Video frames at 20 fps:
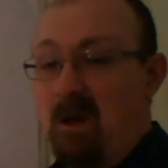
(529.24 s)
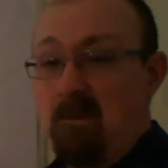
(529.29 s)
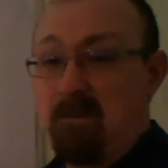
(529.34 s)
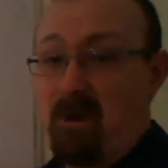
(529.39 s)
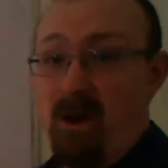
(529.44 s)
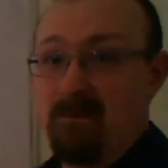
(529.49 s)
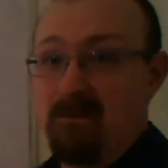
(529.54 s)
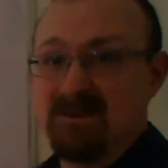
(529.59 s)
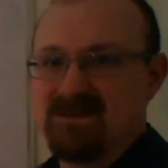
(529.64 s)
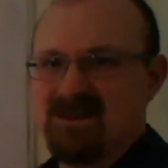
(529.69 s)
I
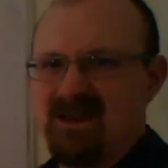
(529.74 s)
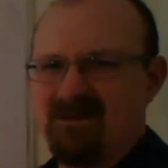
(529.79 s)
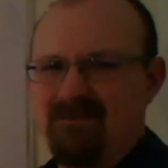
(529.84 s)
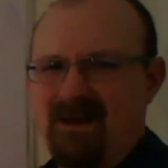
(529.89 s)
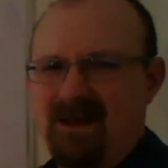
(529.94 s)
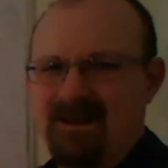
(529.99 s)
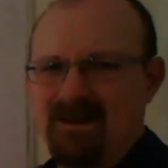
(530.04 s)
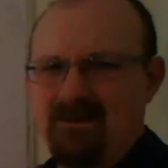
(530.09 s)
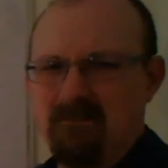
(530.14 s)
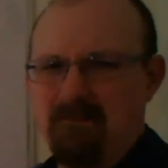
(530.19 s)
promise I
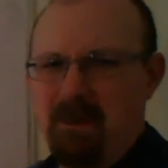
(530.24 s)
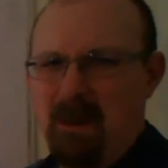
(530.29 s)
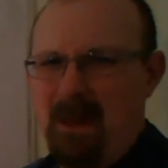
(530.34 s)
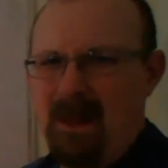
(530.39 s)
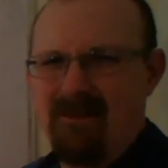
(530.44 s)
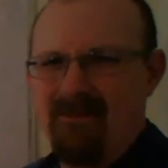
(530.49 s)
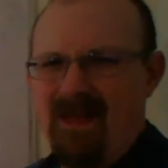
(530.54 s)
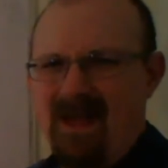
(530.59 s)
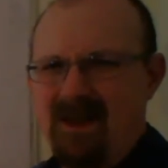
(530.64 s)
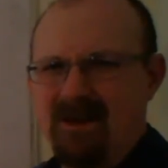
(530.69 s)
didn't
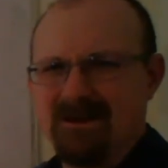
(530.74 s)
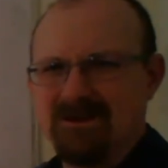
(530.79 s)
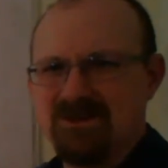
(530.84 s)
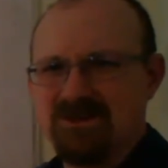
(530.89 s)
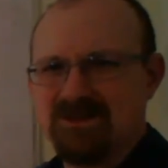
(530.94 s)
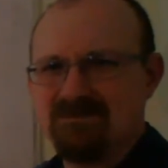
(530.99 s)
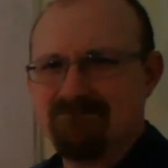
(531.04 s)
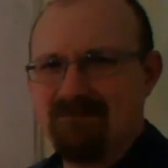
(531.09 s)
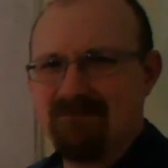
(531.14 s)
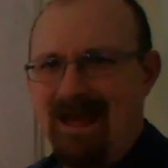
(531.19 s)
plan that, it
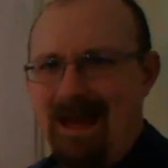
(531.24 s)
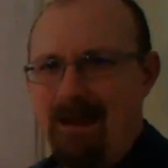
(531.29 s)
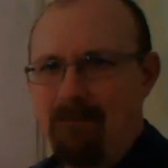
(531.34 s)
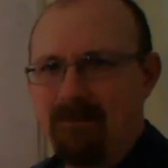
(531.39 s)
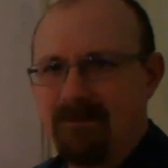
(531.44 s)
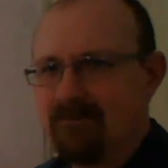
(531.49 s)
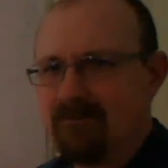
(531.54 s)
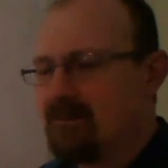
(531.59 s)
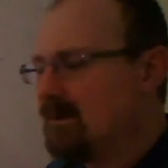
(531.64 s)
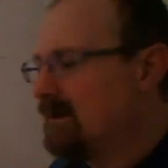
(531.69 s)
just
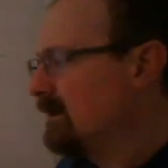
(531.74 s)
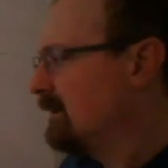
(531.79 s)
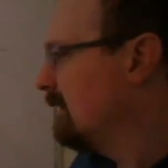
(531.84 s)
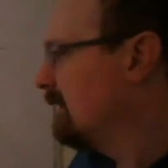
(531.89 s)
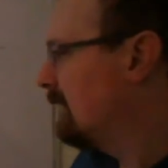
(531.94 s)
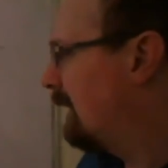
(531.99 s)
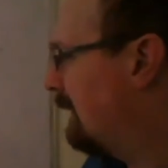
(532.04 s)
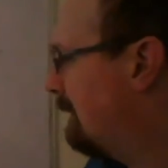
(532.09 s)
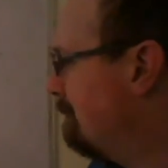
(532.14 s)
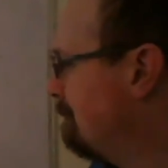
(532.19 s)

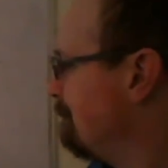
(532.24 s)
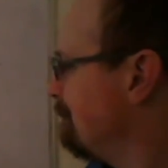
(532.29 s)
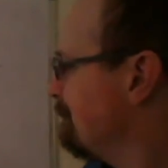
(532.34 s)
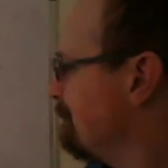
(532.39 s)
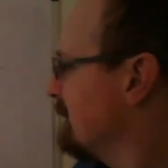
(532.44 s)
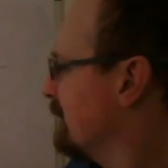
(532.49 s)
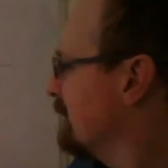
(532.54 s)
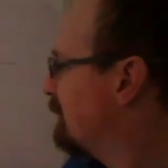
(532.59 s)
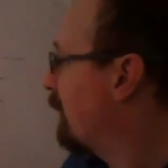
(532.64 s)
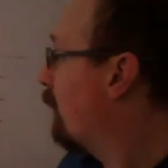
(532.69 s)
happened.
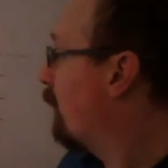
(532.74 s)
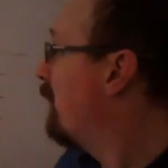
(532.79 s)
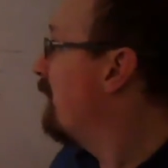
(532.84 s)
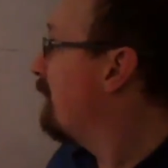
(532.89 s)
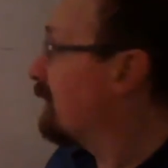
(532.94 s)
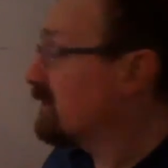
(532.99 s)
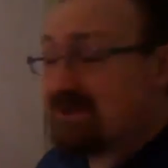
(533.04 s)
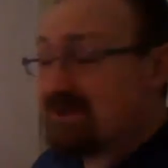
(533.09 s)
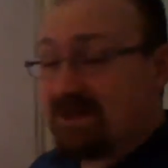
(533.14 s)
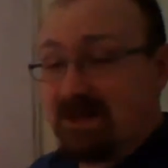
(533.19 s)
So
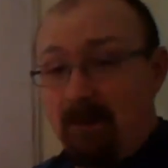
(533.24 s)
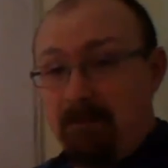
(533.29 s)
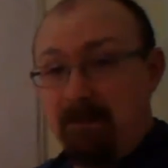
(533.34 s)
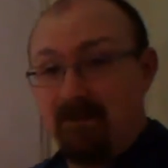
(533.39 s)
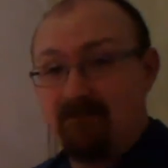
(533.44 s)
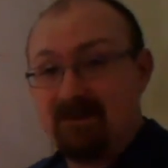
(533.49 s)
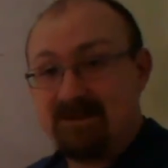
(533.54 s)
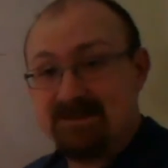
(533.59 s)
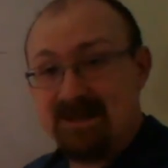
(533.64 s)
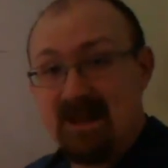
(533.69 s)
there's a
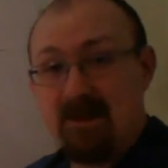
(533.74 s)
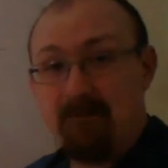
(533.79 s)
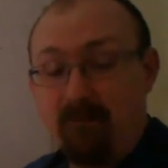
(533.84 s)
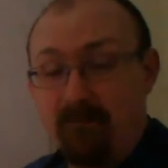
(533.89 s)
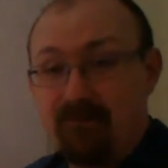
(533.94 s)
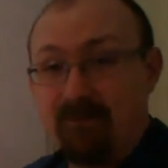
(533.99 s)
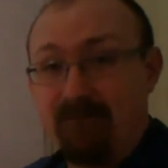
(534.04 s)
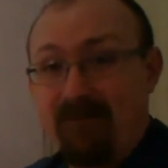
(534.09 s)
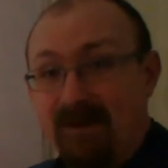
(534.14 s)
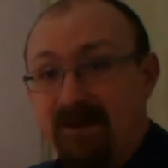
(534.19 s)
couple of
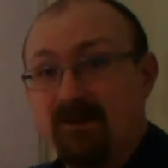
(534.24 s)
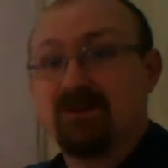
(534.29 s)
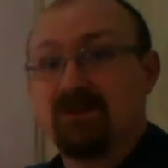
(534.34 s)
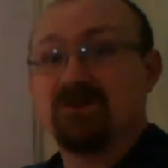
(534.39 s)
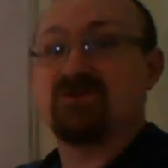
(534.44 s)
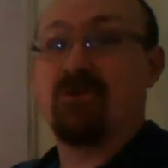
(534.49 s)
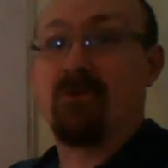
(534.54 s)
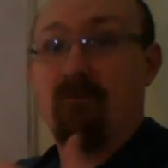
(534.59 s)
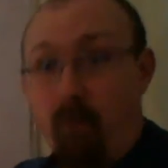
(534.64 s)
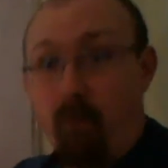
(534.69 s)
examples of how you
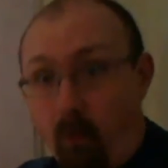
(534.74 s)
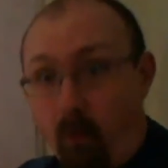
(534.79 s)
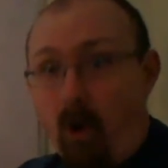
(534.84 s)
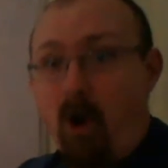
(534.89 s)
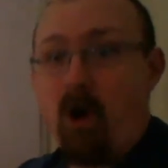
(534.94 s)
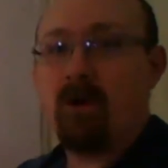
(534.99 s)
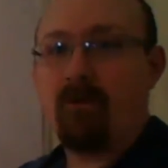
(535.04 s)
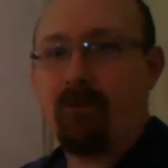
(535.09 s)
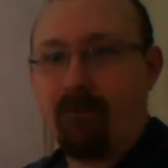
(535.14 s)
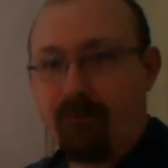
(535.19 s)
can sort of
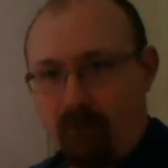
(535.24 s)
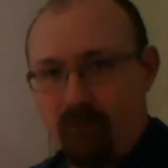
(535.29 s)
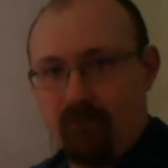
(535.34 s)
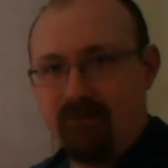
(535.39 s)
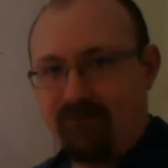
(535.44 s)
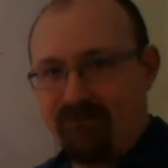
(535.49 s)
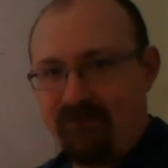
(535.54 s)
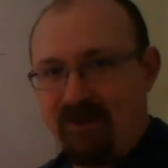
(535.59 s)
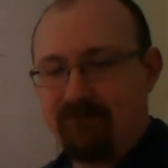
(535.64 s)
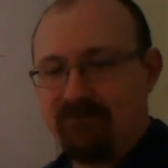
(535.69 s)
walk through
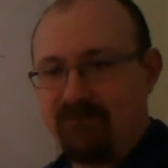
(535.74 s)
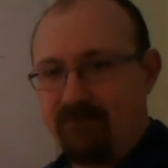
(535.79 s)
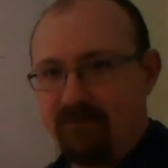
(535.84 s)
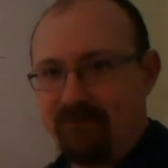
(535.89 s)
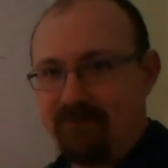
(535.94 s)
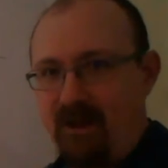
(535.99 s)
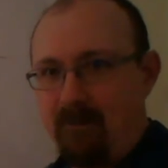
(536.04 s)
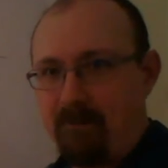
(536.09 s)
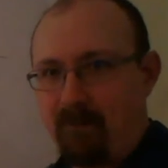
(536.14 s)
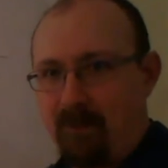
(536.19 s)
the steps of
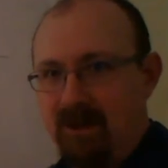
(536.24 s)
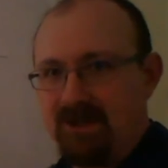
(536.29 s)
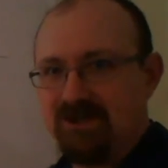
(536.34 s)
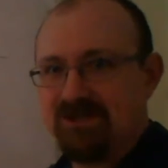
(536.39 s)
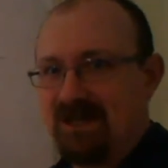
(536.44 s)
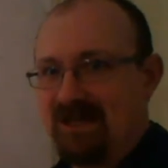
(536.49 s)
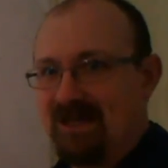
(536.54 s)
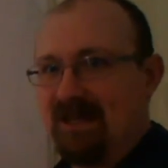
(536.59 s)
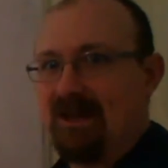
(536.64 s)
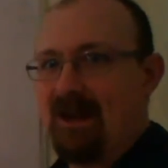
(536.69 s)
this
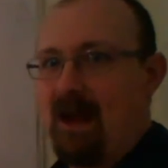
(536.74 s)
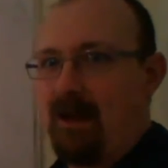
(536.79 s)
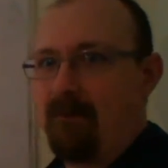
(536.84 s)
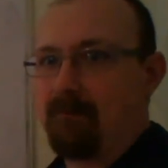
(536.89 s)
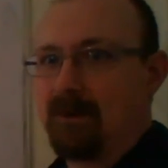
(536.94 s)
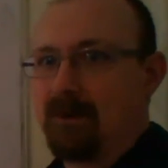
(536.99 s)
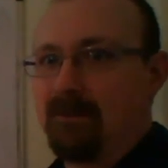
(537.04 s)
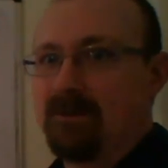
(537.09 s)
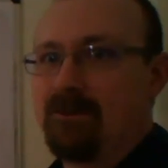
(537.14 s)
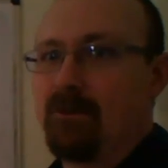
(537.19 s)
operation. Again, I
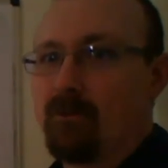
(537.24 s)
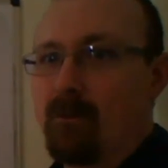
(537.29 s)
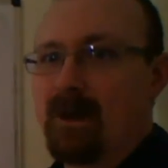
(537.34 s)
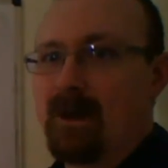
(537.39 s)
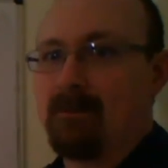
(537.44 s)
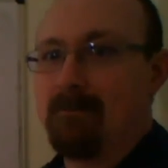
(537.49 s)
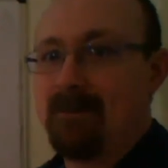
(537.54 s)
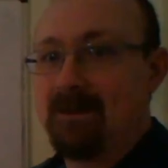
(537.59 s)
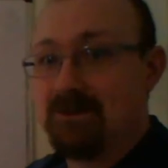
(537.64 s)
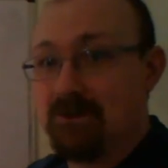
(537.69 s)
really do
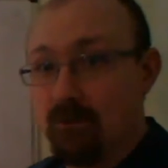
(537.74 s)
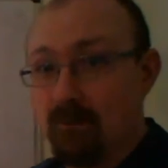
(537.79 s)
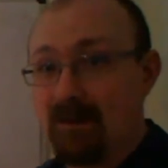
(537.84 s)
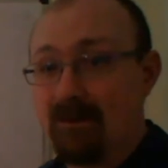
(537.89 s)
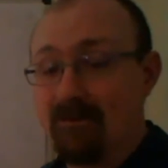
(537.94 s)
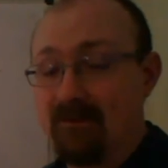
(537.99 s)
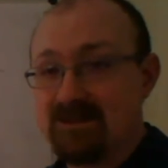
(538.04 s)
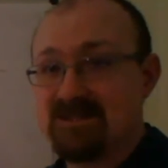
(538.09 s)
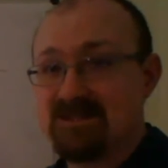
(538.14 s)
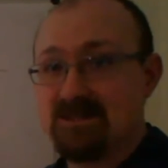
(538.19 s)
recommend
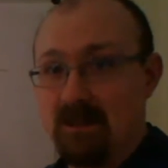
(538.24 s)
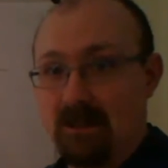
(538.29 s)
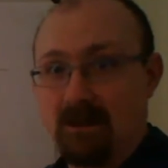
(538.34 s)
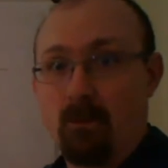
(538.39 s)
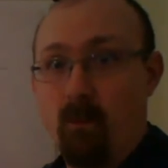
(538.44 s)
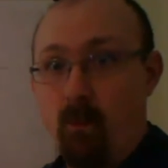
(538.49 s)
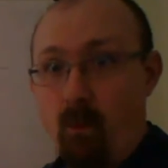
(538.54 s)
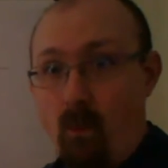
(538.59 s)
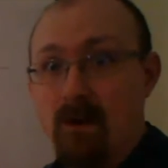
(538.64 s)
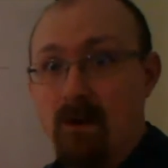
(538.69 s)
doing this
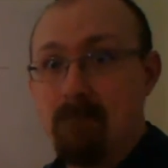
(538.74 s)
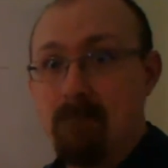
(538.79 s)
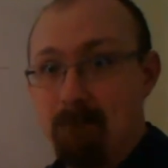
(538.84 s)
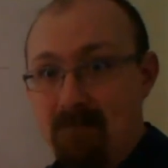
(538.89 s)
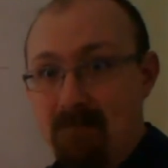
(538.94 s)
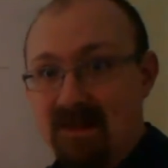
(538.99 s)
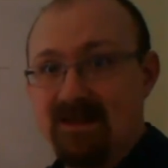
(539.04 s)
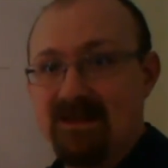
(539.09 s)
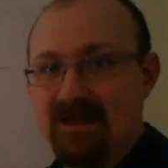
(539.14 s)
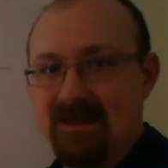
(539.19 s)
like one
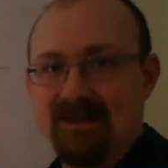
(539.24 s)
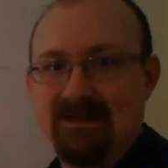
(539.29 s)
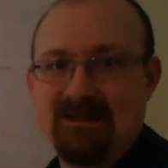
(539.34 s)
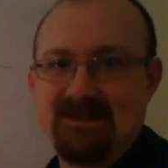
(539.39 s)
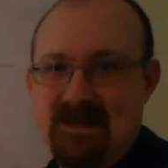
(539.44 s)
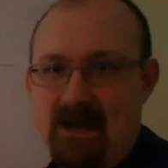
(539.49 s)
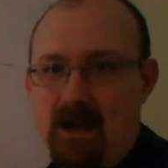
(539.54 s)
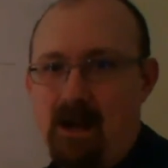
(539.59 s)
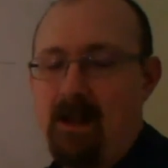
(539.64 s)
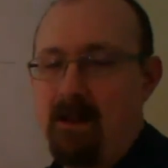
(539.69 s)
bit at
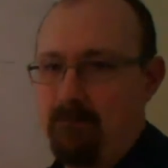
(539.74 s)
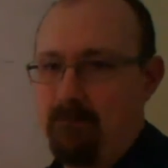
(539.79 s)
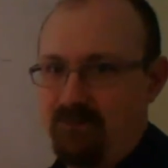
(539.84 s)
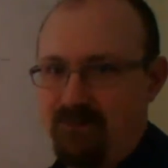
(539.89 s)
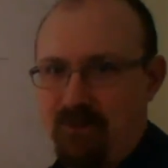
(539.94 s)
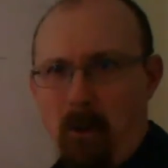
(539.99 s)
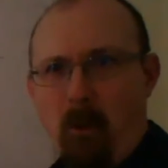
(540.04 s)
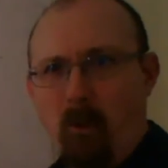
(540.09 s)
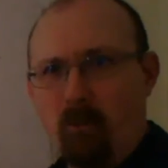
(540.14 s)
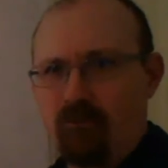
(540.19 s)
a time.
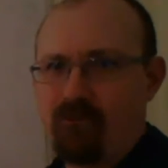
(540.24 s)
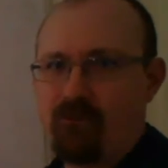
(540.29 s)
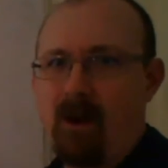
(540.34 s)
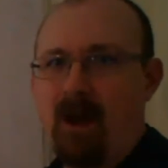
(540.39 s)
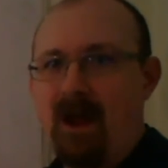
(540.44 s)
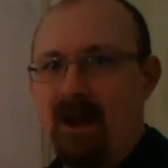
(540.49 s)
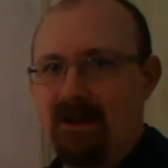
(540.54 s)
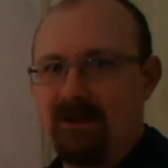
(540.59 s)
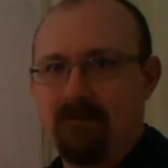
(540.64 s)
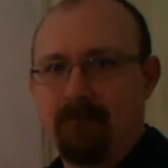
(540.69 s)
Don't
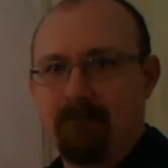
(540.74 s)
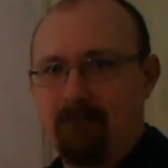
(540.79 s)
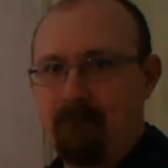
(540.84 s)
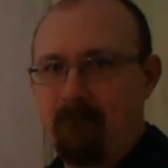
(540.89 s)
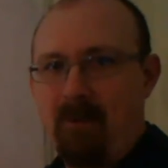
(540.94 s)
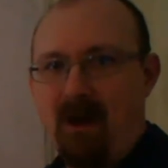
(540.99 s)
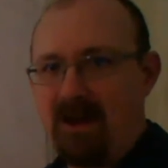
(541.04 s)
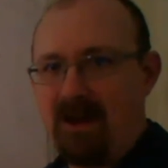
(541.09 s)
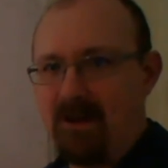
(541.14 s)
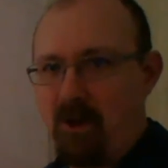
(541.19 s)
try to
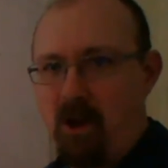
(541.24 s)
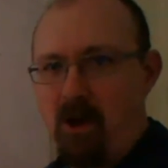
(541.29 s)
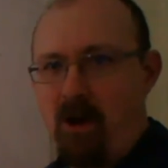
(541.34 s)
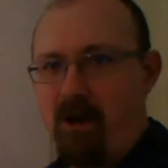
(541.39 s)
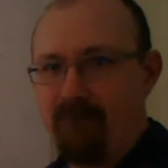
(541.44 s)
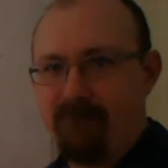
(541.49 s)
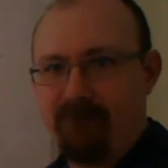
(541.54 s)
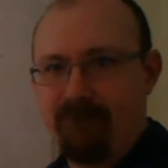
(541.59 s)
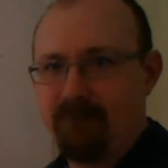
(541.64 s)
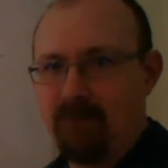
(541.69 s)
bite
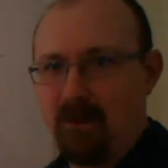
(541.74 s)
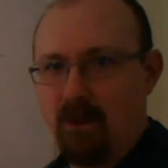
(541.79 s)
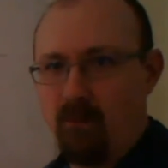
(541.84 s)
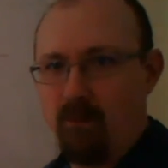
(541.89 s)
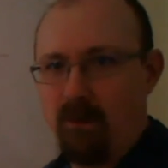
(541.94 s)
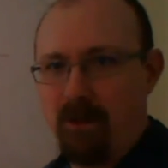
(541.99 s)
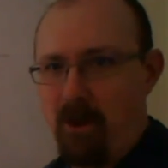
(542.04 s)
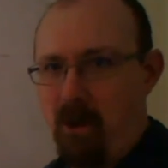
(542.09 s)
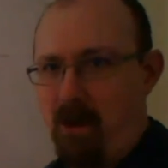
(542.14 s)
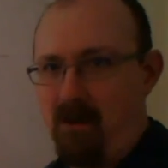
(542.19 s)
off, an
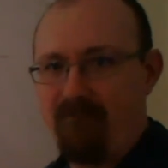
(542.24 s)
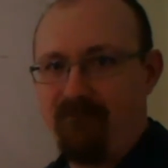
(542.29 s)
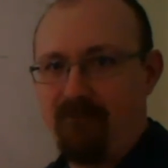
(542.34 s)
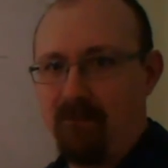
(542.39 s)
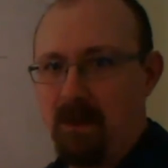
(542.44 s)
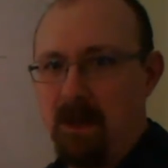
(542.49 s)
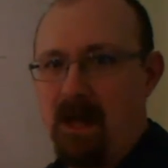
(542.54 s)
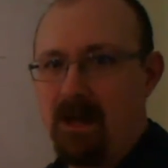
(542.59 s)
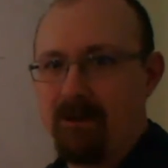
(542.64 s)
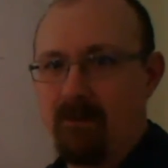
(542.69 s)

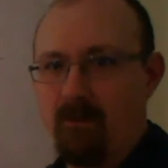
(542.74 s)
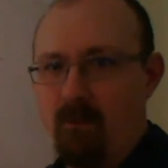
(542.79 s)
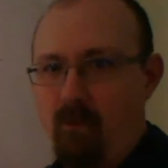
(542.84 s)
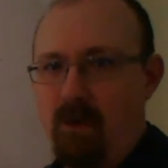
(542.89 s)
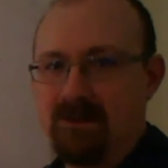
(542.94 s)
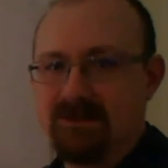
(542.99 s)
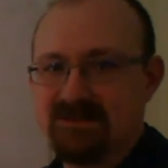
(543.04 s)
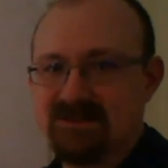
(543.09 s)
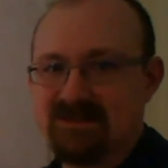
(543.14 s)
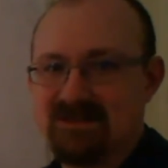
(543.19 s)
awful lot at
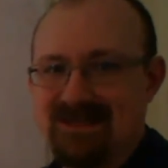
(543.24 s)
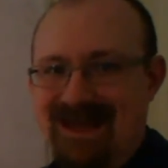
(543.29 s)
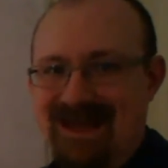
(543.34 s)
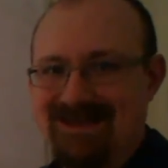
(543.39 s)
once.